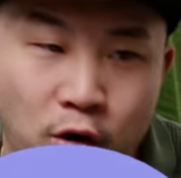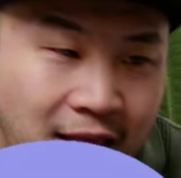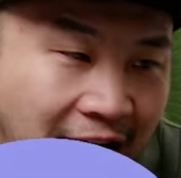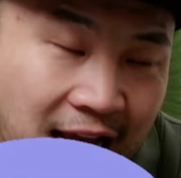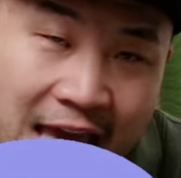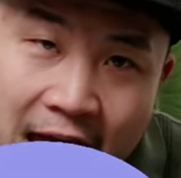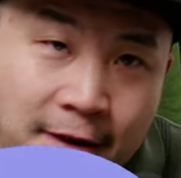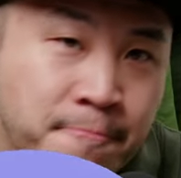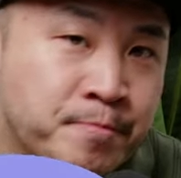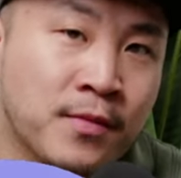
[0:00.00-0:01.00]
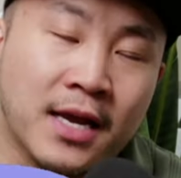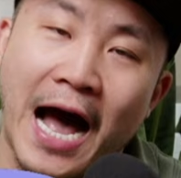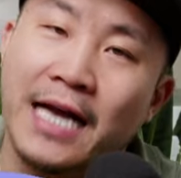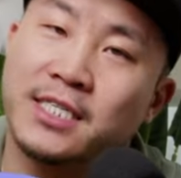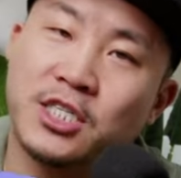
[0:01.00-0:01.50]
Like again,
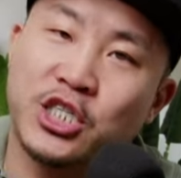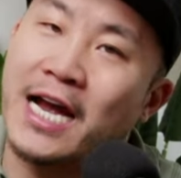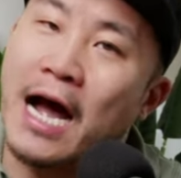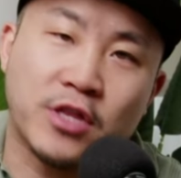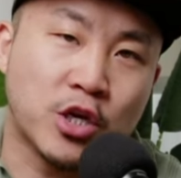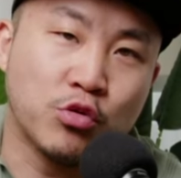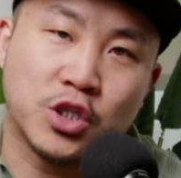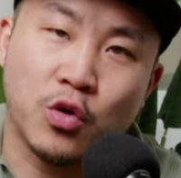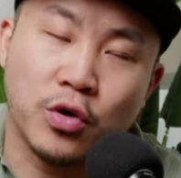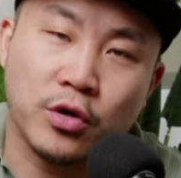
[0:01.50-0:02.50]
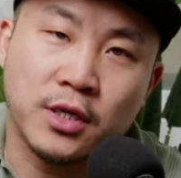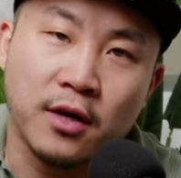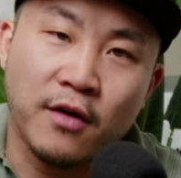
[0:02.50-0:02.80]
guys, check out the U-Scooters.